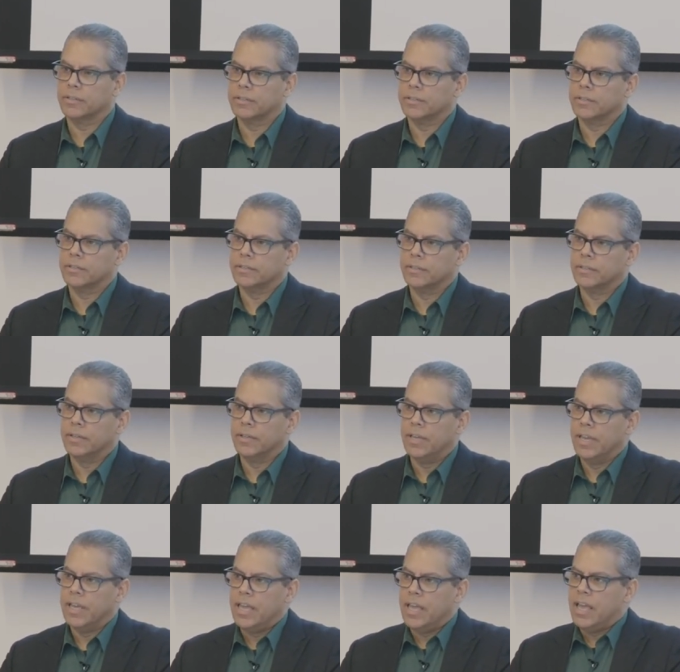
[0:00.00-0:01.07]

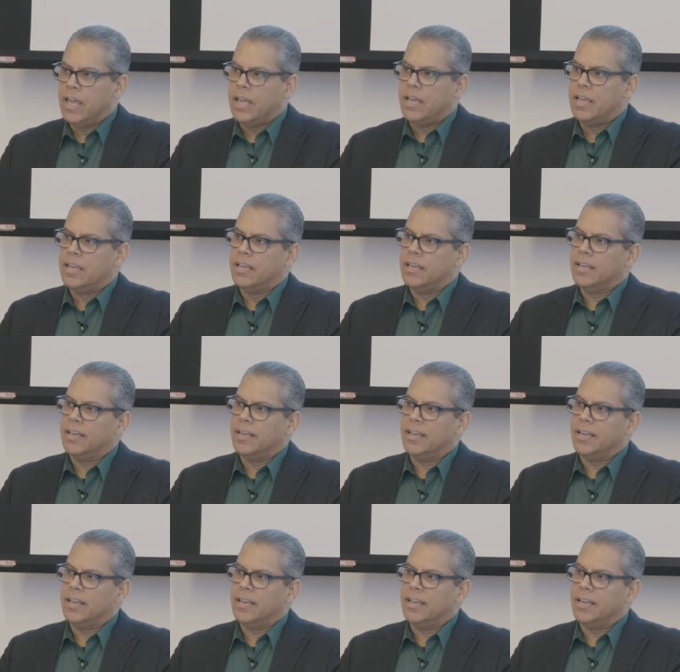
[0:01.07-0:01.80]
[no speech]